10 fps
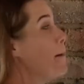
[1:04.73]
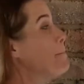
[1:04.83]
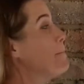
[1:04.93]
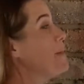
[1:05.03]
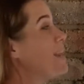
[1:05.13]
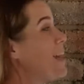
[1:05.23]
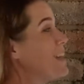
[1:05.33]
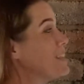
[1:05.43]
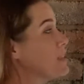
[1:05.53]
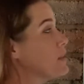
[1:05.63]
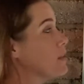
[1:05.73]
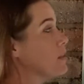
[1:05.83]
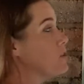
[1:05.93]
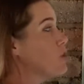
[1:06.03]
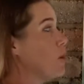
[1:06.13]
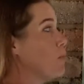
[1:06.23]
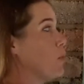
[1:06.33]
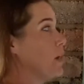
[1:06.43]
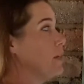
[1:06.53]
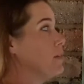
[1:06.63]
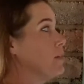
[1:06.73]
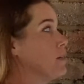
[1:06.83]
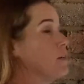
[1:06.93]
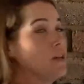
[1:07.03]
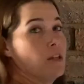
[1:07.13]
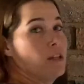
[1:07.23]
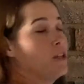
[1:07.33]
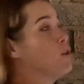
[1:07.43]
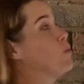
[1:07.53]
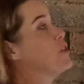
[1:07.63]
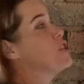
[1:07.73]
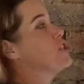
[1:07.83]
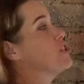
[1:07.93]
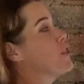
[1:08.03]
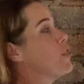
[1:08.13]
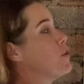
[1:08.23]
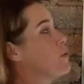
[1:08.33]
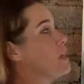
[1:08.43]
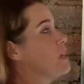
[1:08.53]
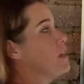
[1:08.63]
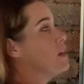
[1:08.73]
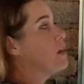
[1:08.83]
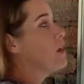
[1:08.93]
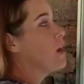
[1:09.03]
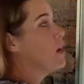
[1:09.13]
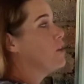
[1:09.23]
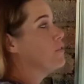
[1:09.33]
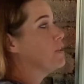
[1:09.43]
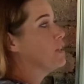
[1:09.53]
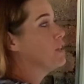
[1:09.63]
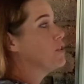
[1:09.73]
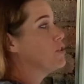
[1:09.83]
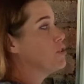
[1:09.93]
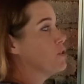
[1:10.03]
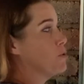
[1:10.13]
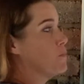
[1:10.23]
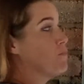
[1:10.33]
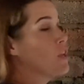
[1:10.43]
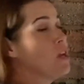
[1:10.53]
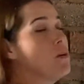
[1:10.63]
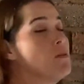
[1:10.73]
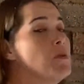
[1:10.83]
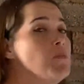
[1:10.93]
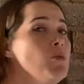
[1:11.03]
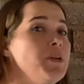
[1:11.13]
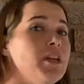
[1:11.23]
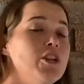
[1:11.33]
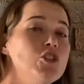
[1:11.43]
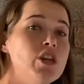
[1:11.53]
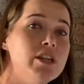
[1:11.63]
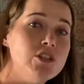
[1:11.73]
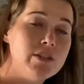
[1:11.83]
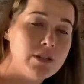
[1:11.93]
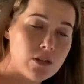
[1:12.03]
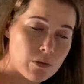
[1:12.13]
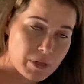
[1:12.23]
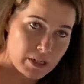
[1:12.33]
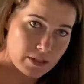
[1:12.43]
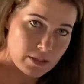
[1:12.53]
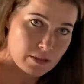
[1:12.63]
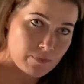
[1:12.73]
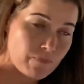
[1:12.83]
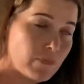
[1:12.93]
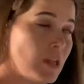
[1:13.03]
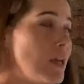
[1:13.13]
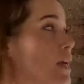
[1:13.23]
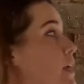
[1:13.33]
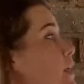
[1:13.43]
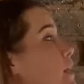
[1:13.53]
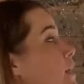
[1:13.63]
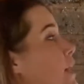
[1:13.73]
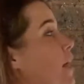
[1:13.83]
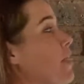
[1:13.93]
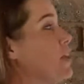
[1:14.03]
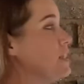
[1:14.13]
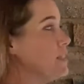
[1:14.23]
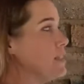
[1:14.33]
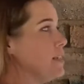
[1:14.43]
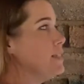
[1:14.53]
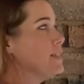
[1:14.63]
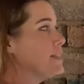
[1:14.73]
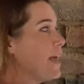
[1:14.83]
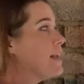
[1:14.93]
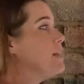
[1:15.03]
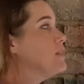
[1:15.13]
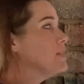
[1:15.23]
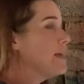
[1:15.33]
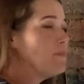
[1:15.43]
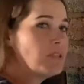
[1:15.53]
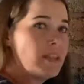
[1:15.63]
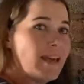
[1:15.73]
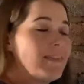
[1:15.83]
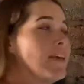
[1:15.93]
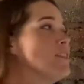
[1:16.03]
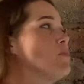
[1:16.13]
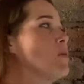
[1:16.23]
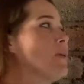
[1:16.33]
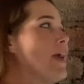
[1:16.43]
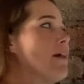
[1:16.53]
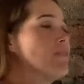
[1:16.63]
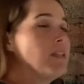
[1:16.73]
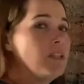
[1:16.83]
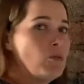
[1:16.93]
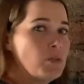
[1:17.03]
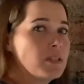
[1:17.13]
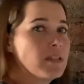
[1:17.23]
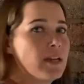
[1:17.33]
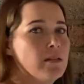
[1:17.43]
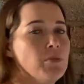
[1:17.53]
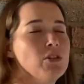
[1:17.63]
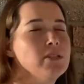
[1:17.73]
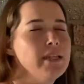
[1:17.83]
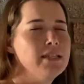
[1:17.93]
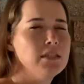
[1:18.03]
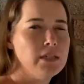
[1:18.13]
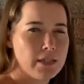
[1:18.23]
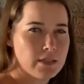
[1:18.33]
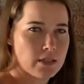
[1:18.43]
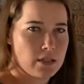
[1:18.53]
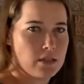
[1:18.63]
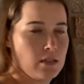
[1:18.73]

plus the top one, which is 3 over 2. Remember, we don't change the denominator. Now this is exactly the same as that. That's why we have an equal sign, because let's test it.